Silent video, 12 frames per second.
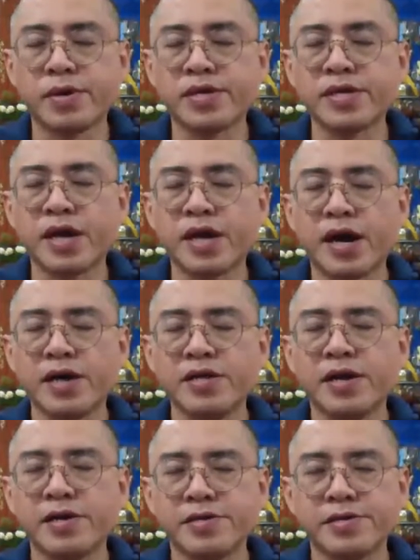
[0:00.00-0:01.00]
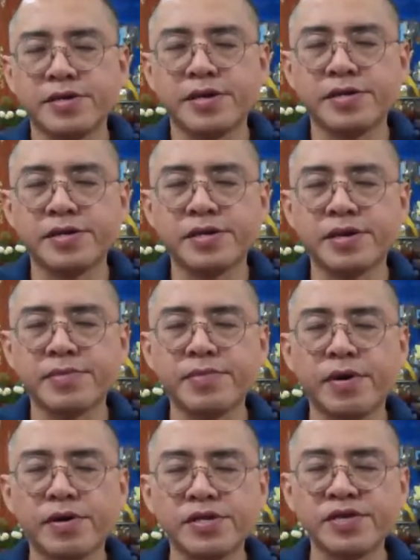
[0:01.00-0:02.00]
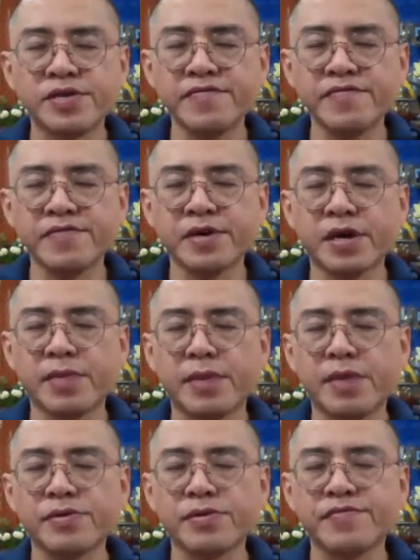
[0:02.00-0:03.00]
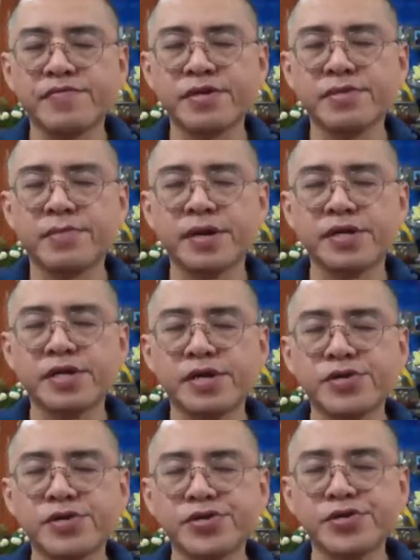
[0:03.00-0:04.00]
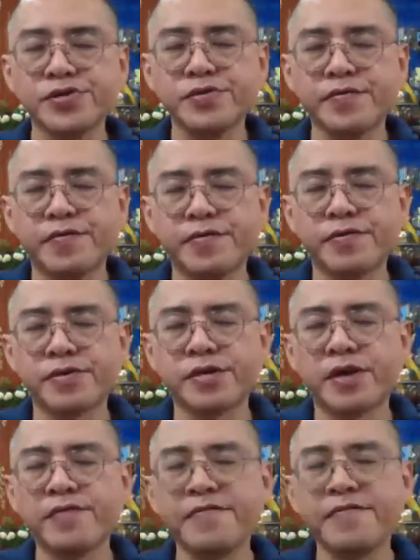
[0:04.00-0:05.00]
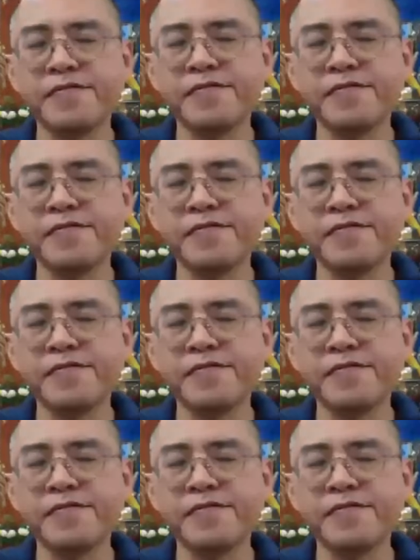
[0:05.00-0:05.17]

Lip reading: as well as highlight, anything positive that come out of this meditation for yourself.